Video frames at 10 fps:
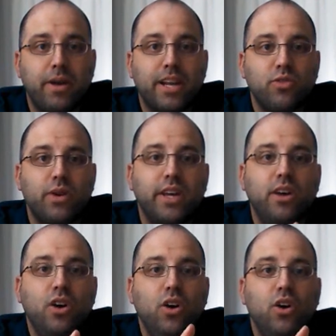to come back to a
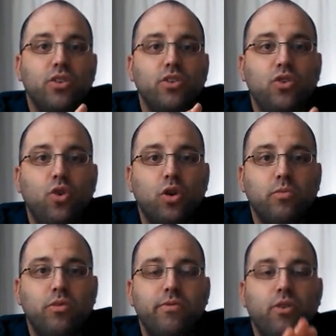
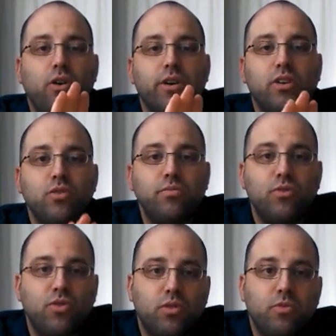normal
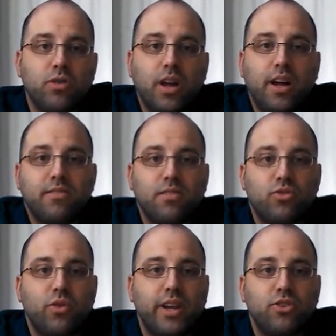volume, normal
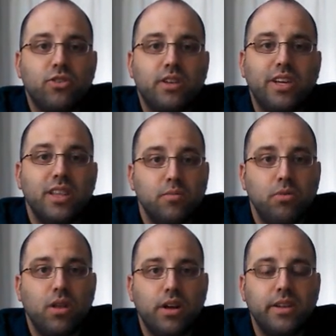concentration in the
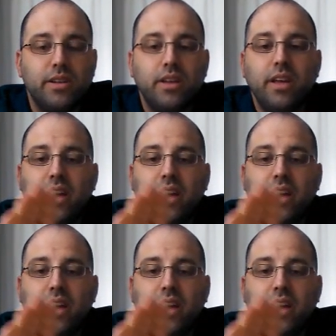blood,